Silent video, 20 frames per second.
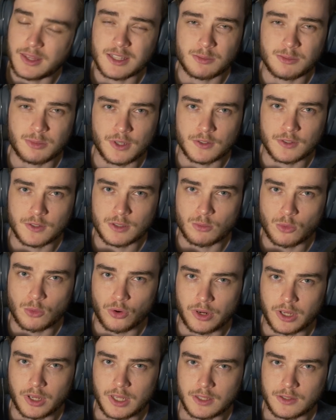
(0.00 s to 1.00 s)
And that's because
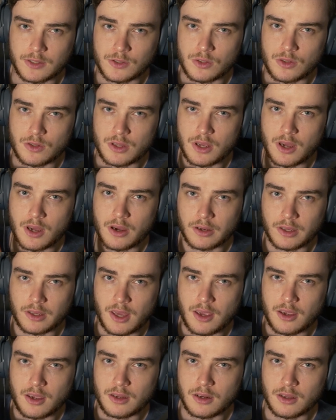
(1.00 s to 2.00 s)
it's more akin to the
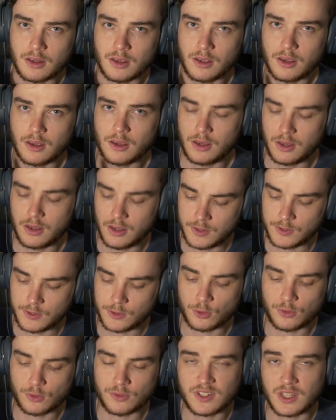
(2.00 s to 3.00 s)
arcade
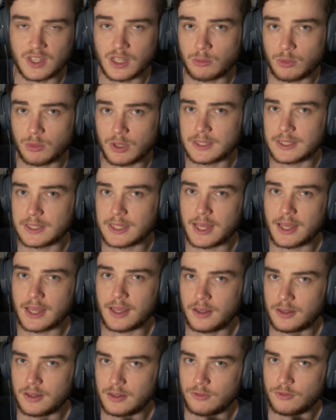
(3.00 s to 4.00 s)
sort of 6-button
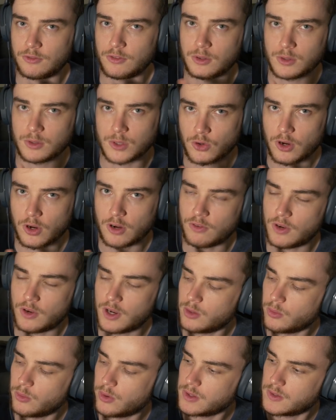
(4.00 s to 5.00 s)
layout for Street
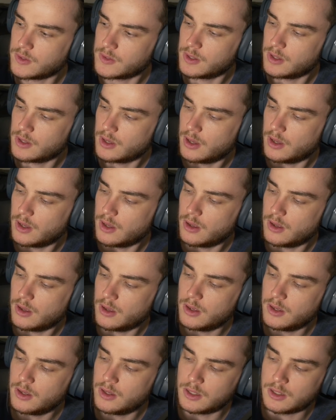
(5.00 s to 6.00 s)
Fighter, where it's,
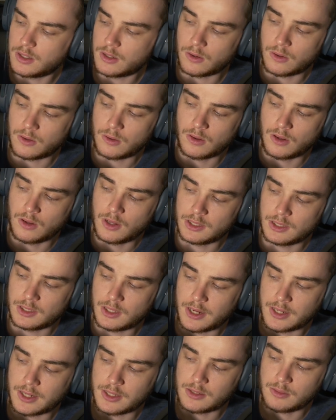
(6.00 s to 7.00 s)

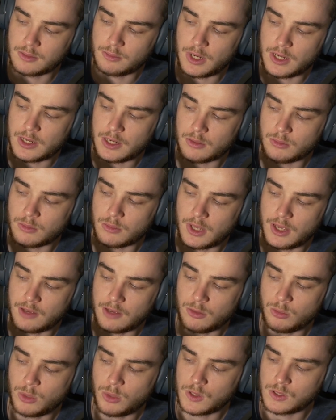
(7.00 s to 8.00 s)
light, medium,
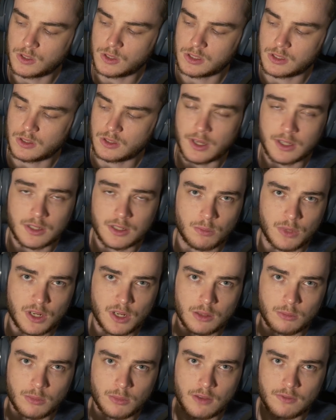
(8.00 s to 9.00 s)
heavy punch, light,
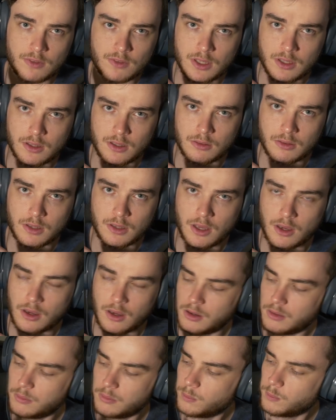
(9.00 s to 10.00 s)
medium, heavy
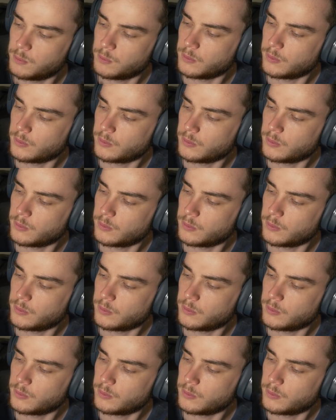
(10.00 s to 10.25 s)
kick.